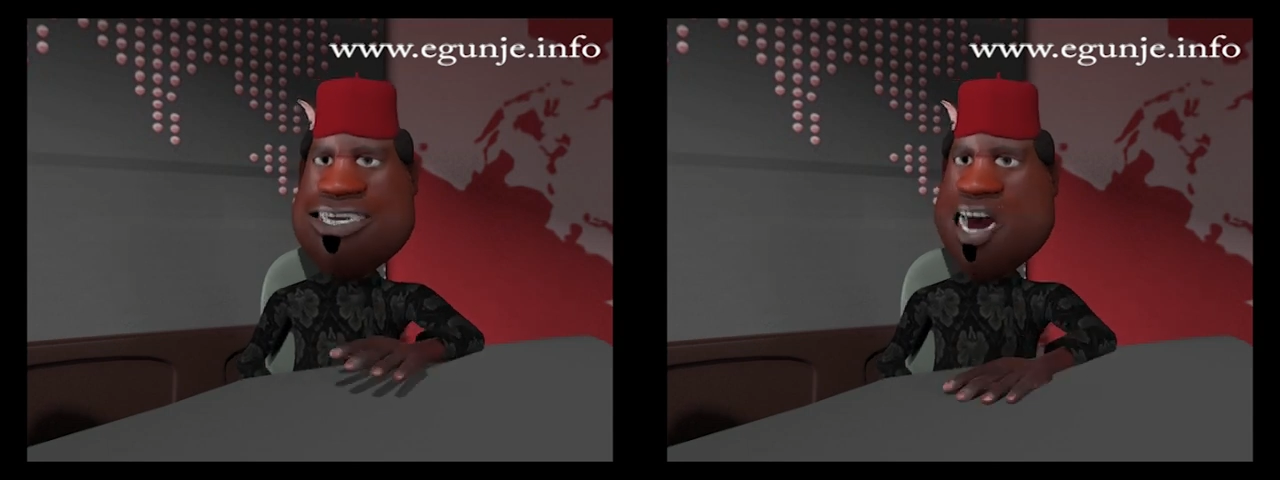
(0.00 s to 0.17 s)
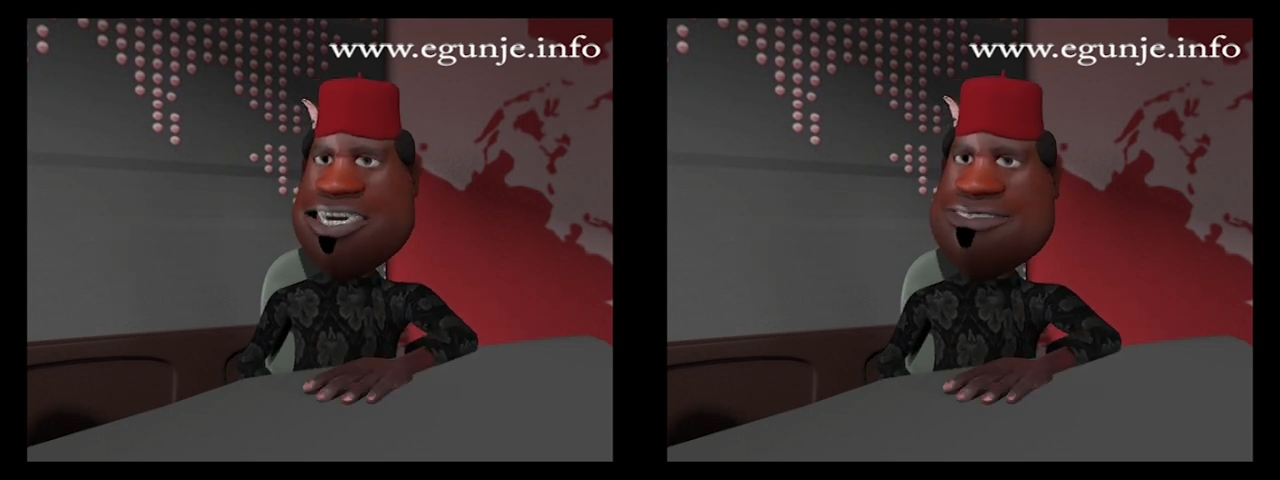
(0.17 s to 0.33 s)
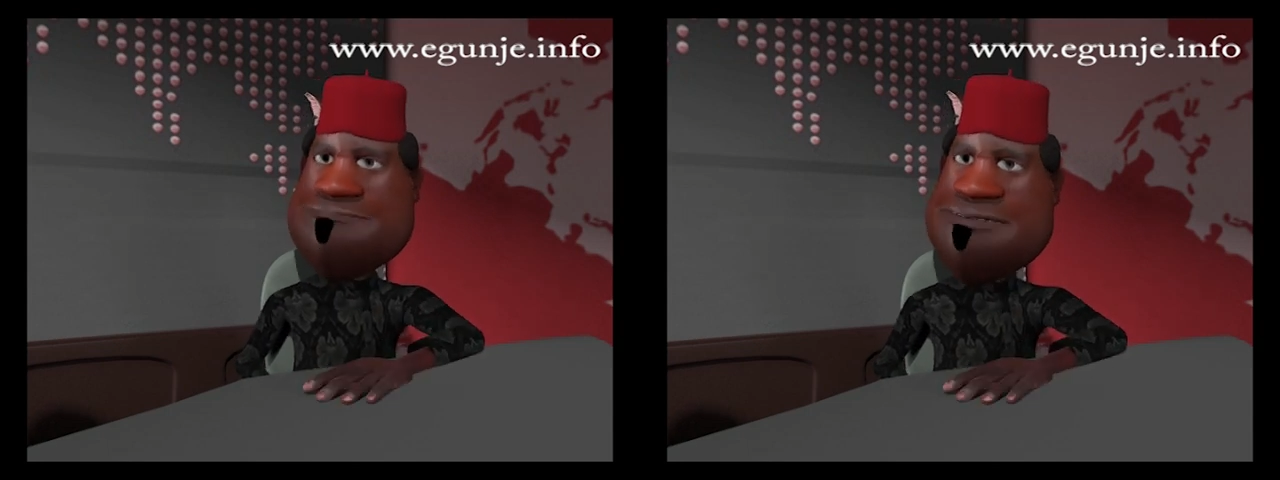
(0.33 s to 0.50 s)

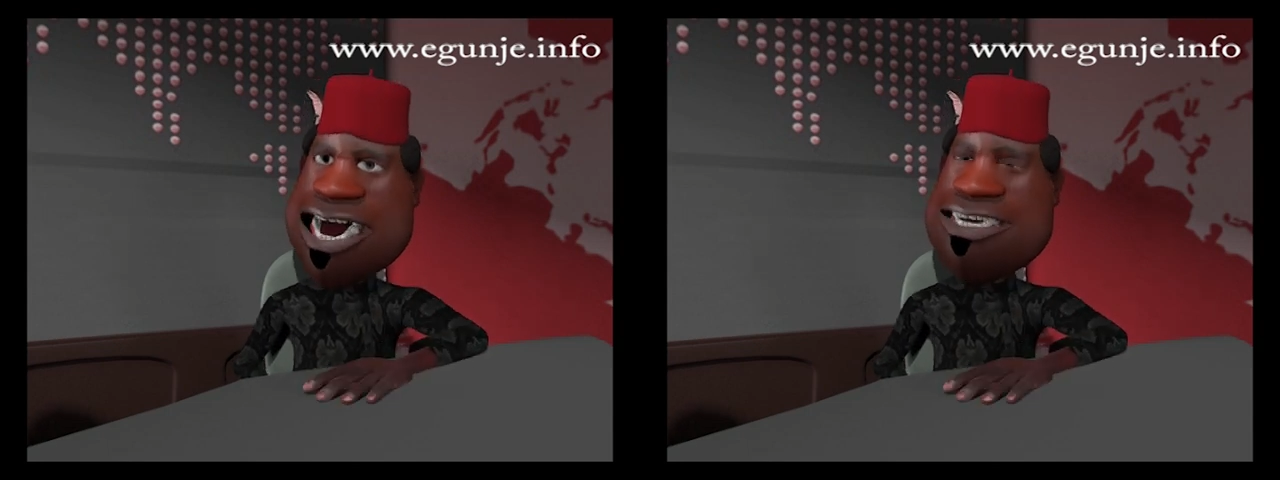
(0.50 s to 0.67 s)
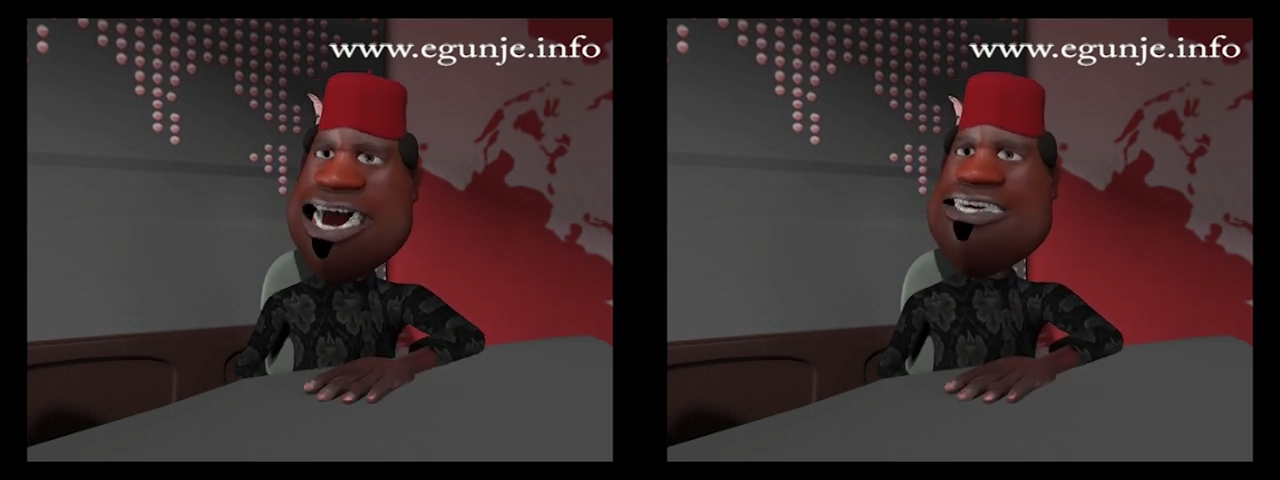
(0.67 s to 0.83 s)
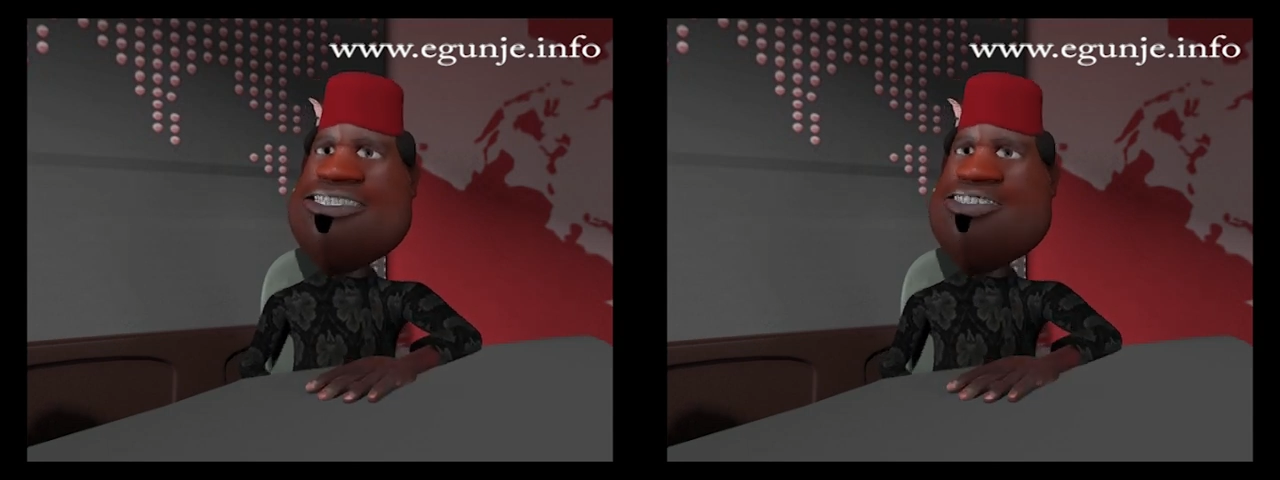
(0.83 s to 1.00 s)
all paid
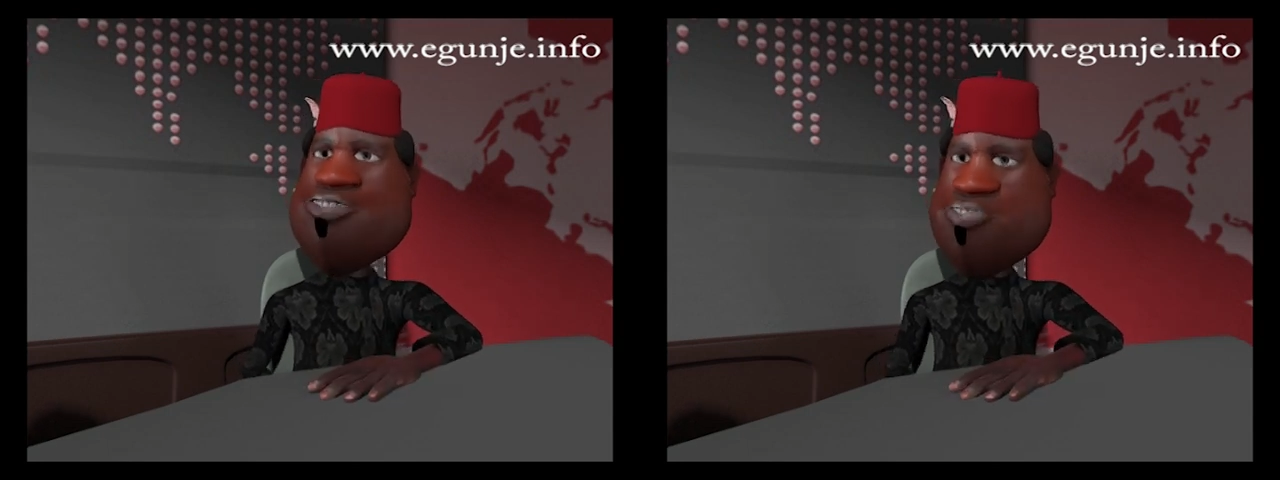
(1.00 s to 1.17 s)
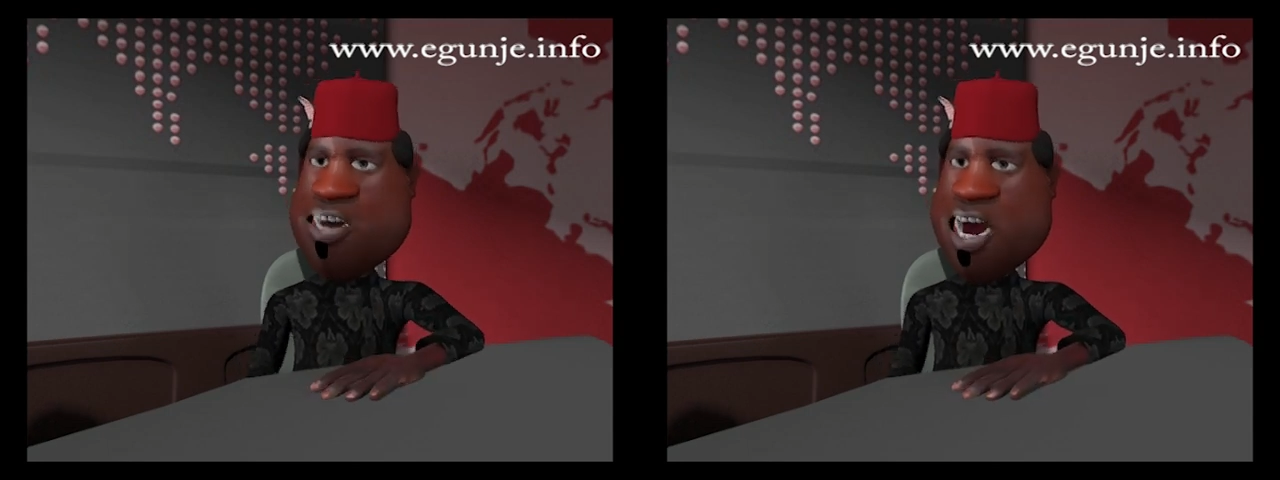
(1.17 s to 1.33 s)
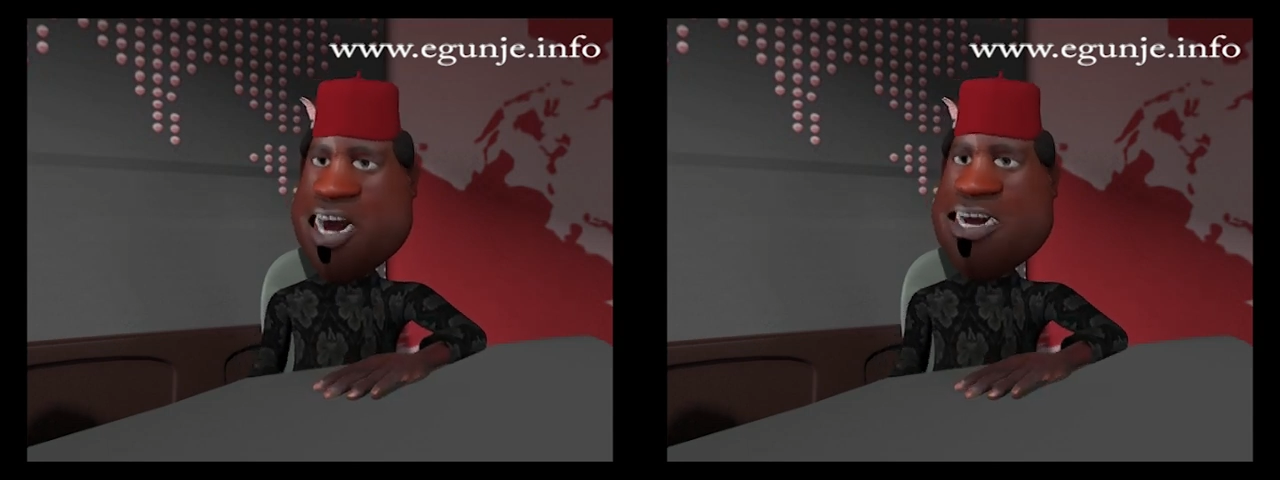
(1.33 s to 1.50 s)
for by the
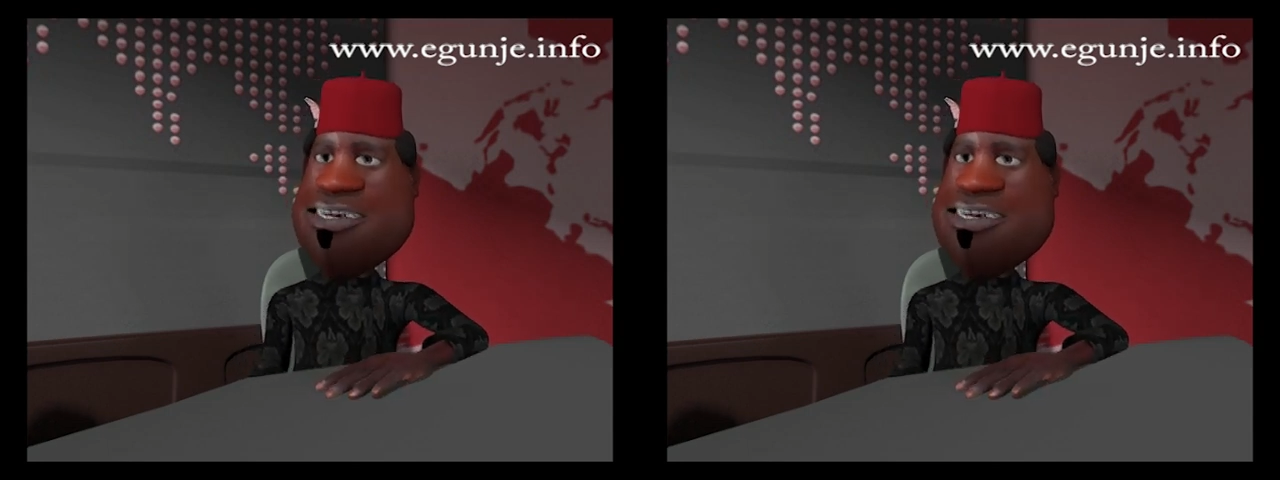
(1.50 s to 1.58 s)
poor.